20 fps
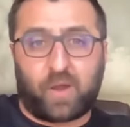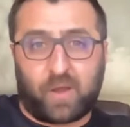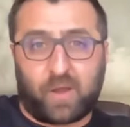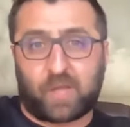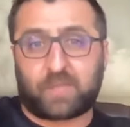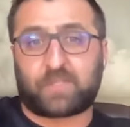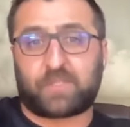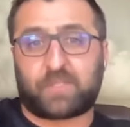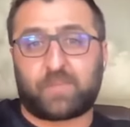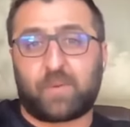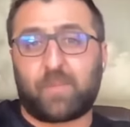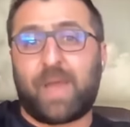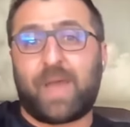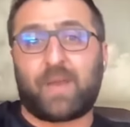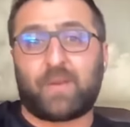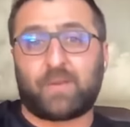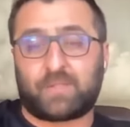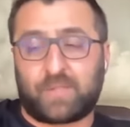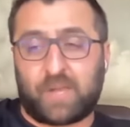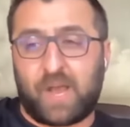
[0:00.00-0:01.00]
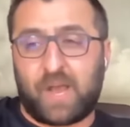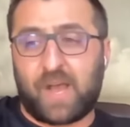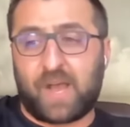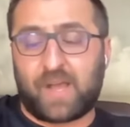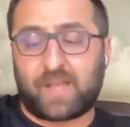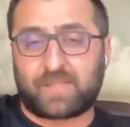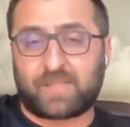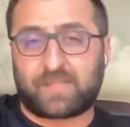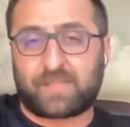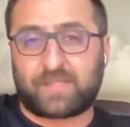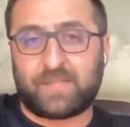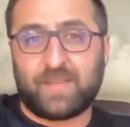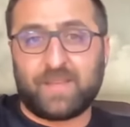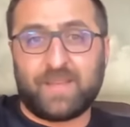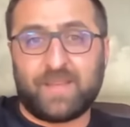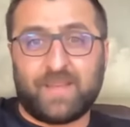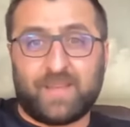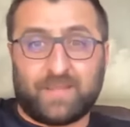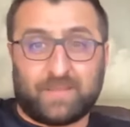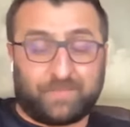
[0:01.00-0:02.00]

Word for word: our customer matters to us,